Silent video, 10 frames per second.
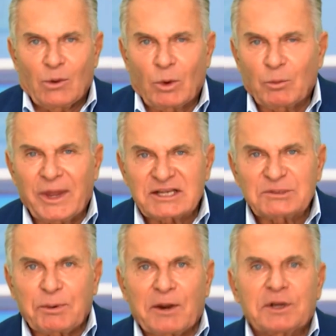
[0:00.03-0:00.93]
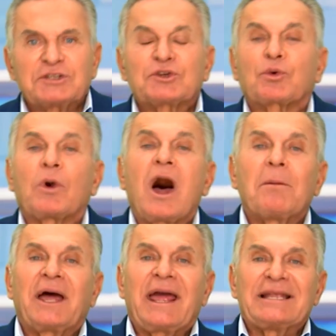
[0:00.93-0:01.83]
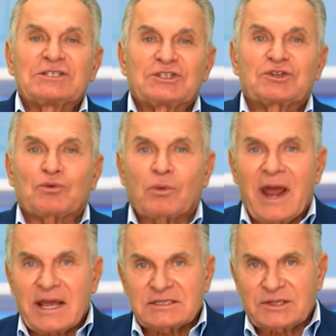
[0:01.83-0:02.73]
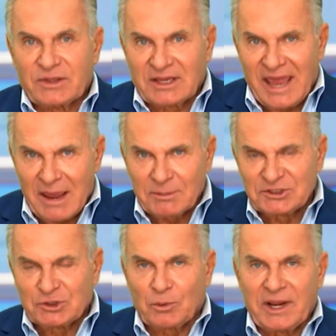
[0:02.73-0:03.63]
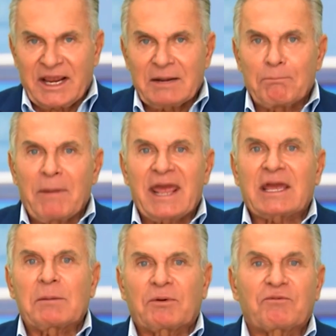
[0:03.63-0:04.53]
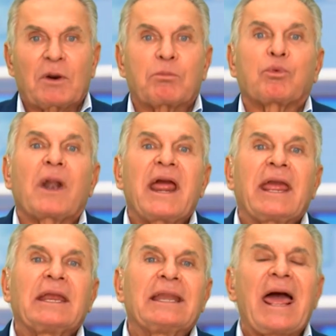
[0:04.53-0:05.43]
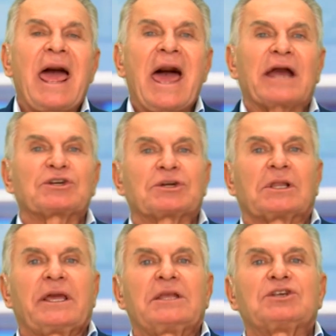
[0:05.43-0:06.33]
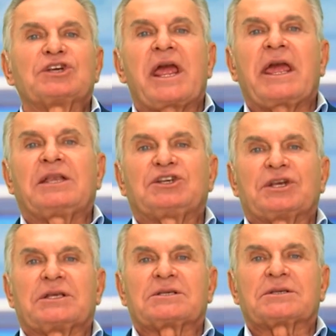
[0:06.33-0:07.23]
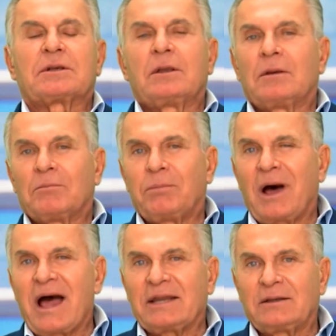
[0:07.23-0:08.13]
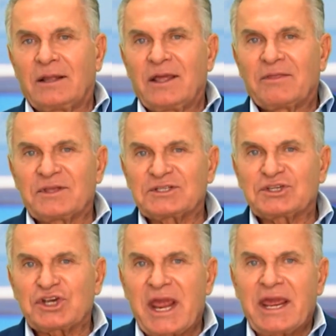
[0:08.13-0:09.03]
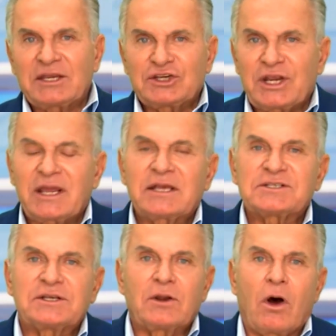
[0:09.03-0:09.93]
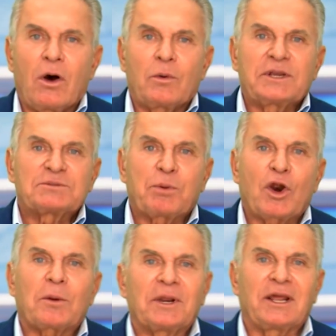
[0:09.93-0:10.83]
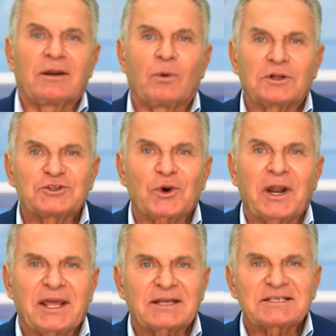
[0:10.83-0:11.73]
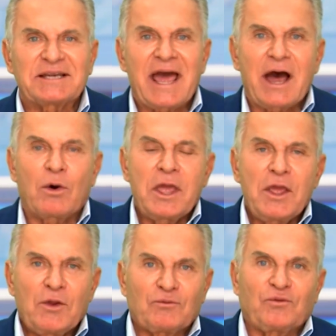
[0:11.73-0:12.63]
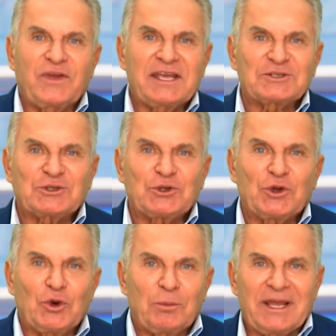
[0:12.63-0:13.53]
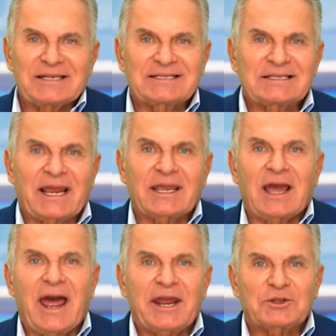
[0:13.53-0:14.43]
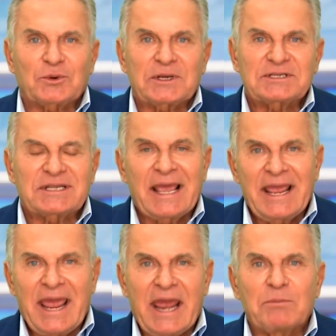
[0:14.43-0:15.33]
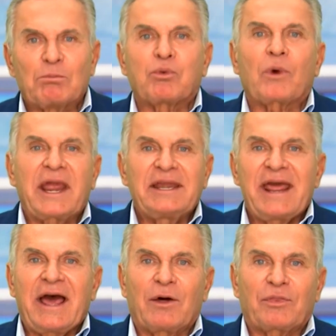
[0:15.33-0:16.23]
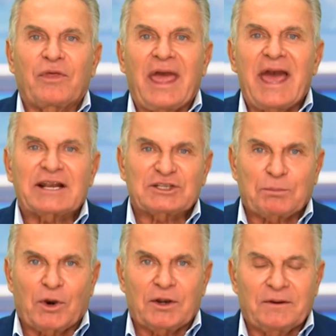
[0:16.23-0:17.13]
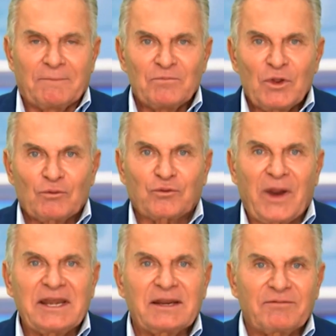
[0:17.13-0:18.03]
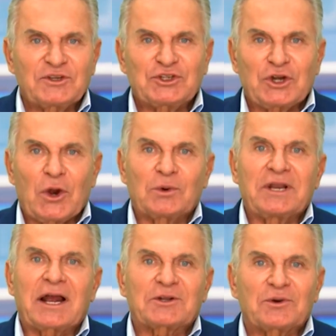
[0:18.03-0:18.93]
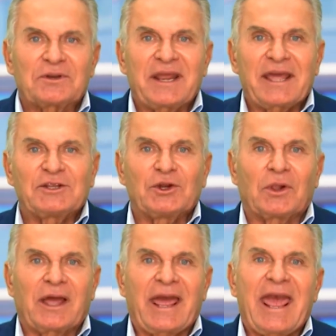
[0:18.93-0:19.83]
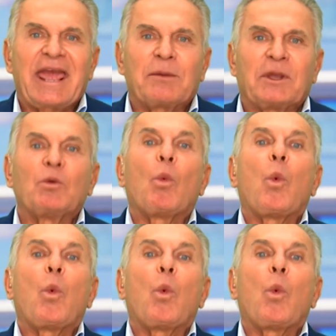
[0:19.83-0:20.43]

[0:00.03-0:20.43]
When we experience trauma and stress, the chemistry and makeup of our brain actually changes. But this change isn't always permanent. Well, joining us now via Zoom is psychiatrist and brain health expert friend of the show, Dr. Daniel Amen.